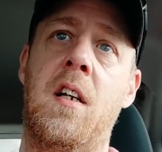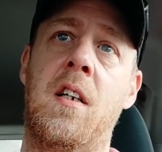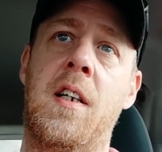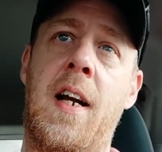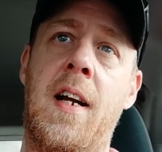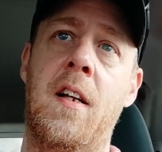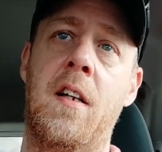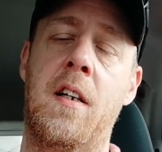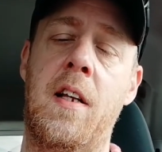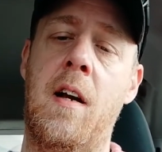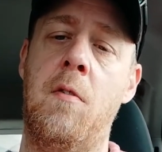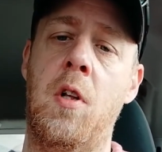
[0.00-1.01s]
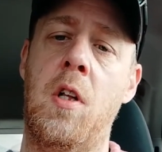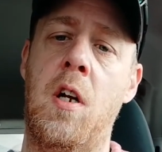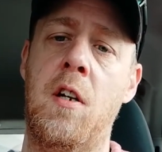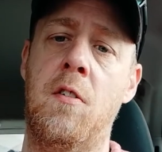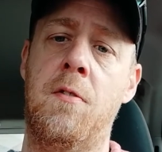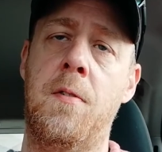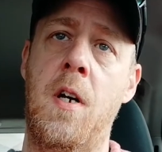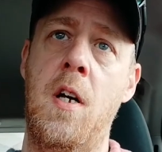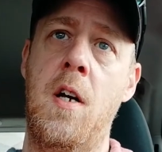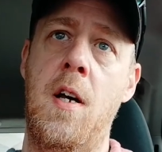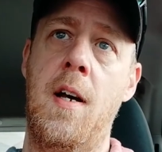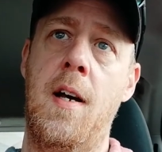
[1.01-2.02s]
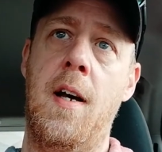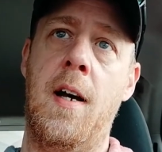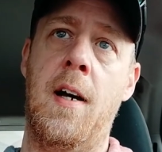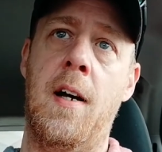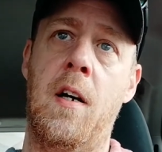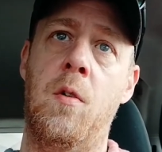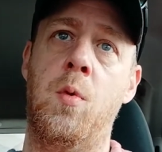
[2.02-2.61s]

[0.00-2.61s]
In Canada, they have a lot of uh,